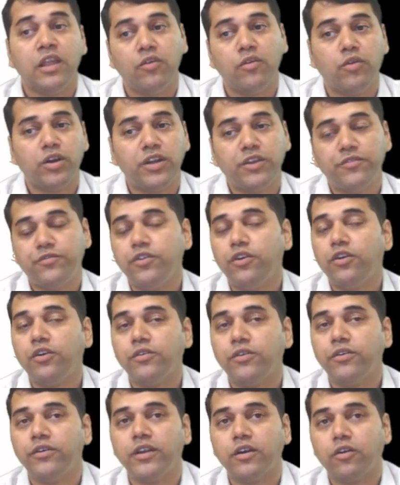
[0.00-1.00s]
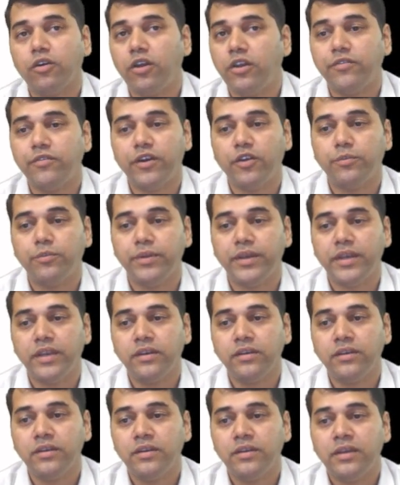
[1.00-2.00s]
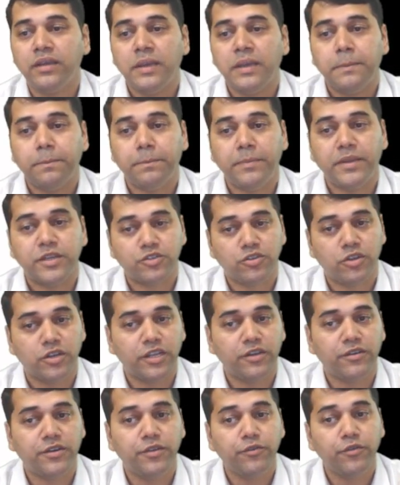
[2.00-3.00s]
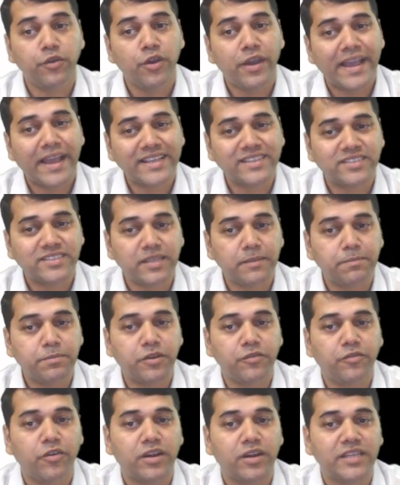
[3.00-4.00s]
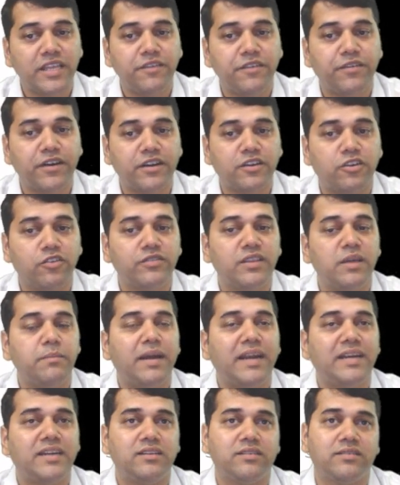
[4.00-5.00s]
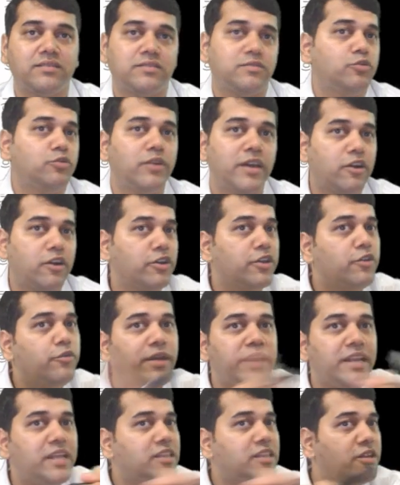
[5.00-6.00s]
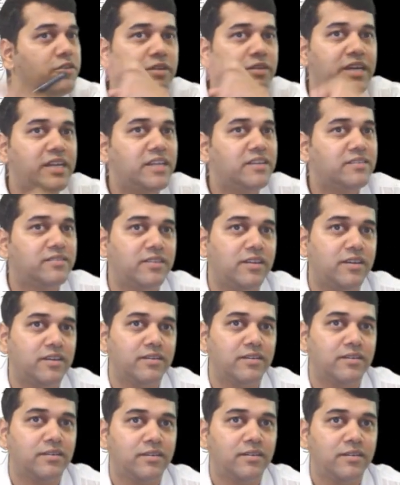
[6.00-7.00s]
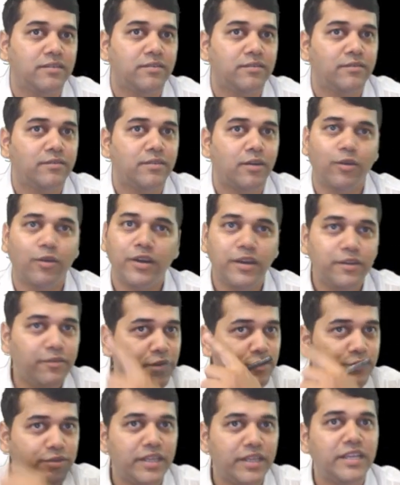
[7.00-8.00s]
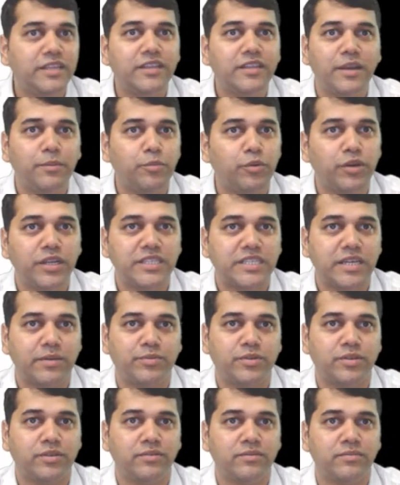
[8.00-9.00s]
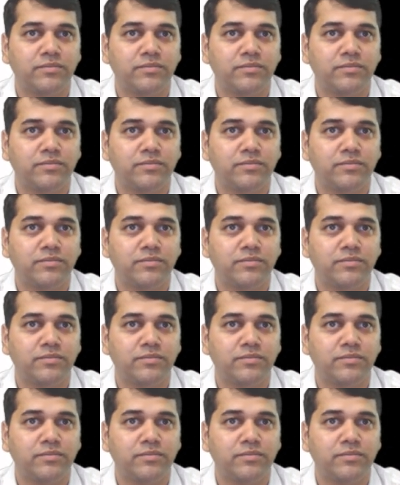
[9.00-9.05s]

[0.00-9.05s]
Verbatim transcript: What if you are given a qualified opinion? Based on our review, except for the effect of the matters, you cannot give any other wordings there. Already we have seen in the reporting chapter,